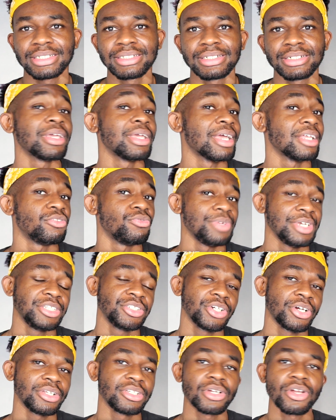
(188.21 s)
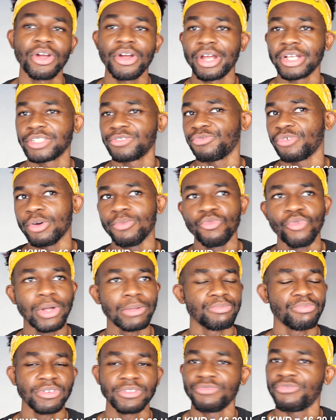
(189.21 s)
and you can get recharge cards from
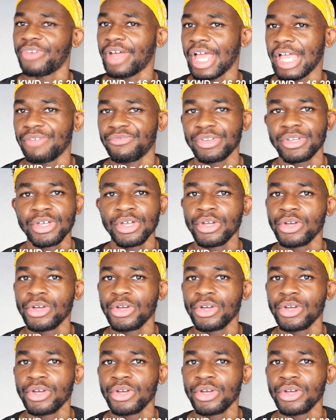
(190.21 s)
1.5